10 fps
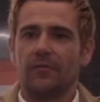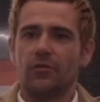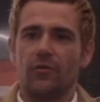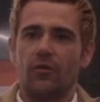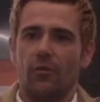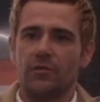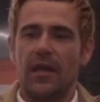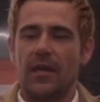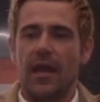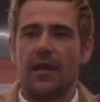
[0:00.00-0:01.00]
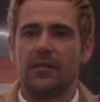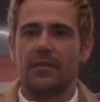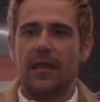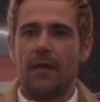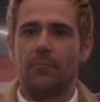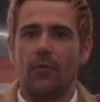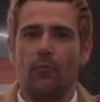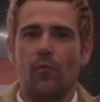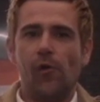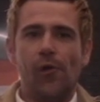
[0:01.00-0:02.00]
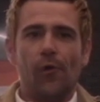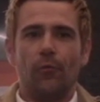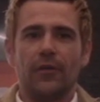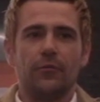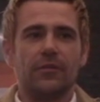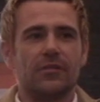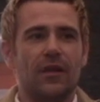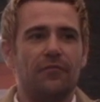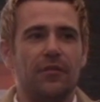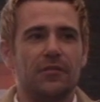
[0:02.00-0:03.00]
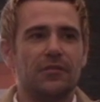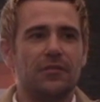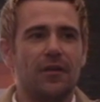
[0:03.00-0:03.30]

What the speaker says: so you can always get your head into that, but we're doing stuff that